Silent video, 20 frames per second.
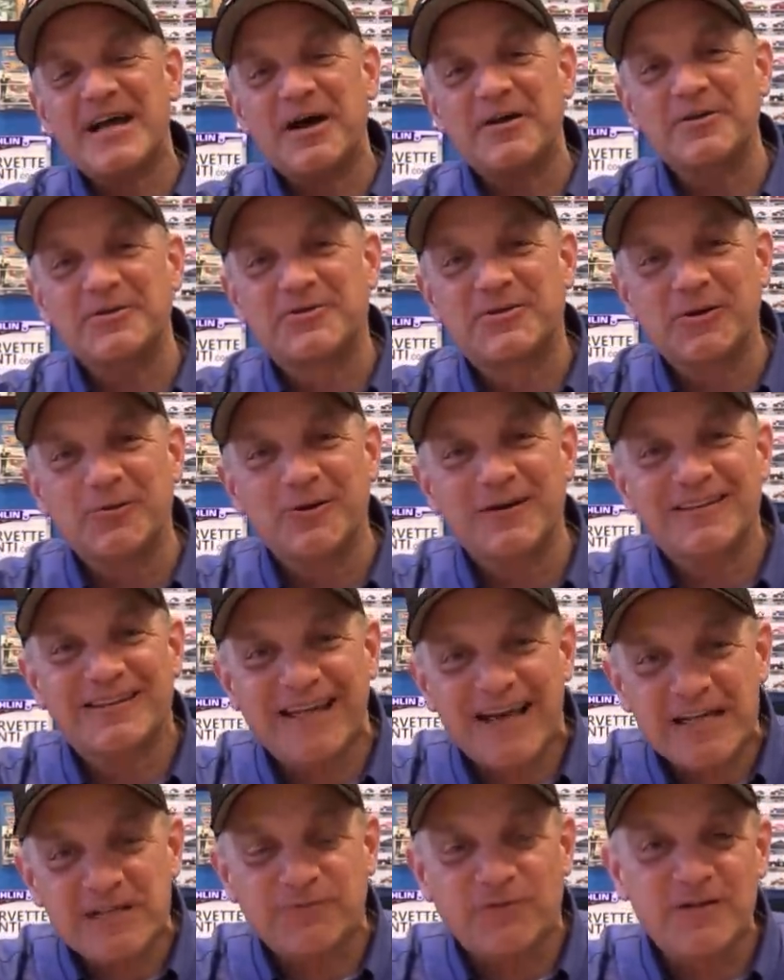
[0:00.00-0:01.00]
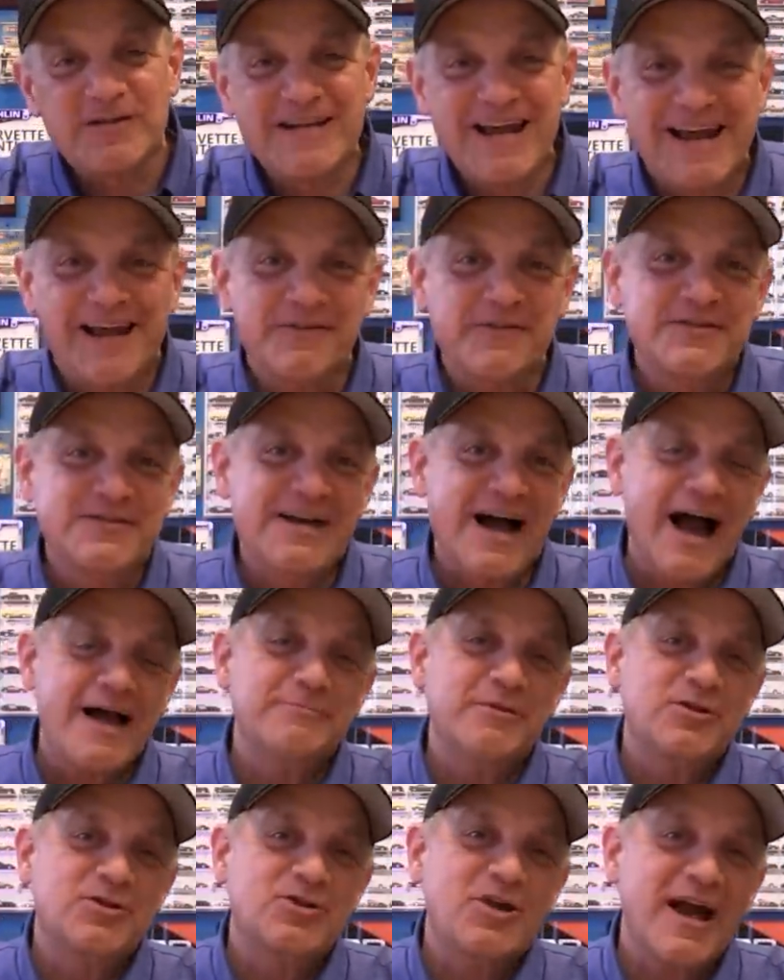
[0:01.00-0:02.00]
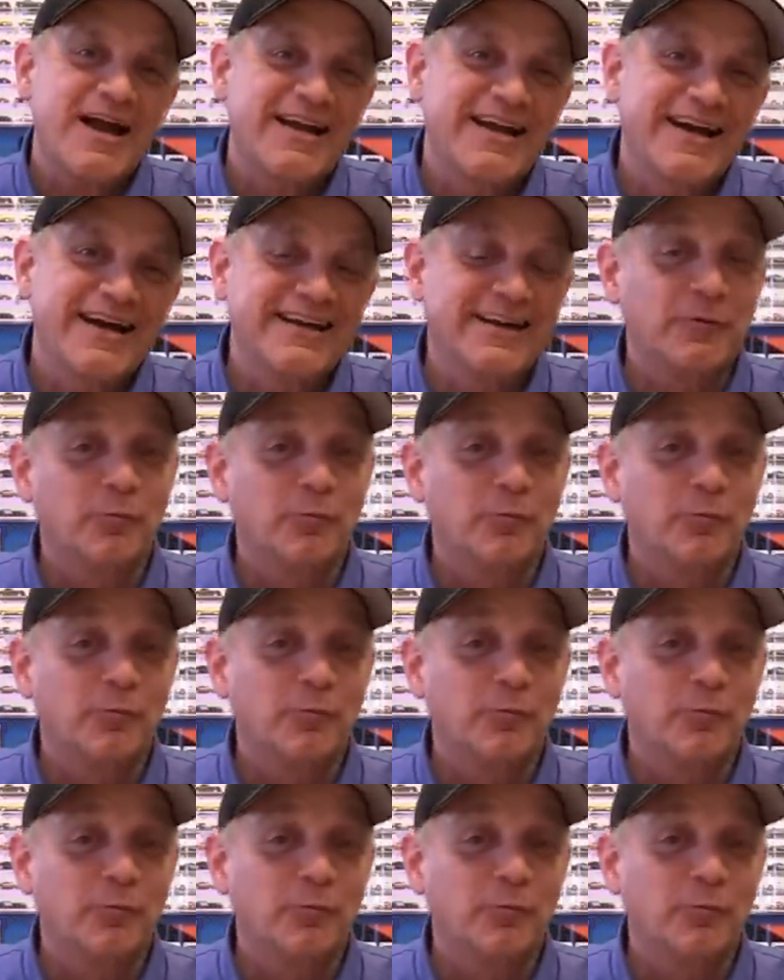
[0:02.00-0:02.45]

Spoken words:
How you doing? Thanks for taking the time to check in.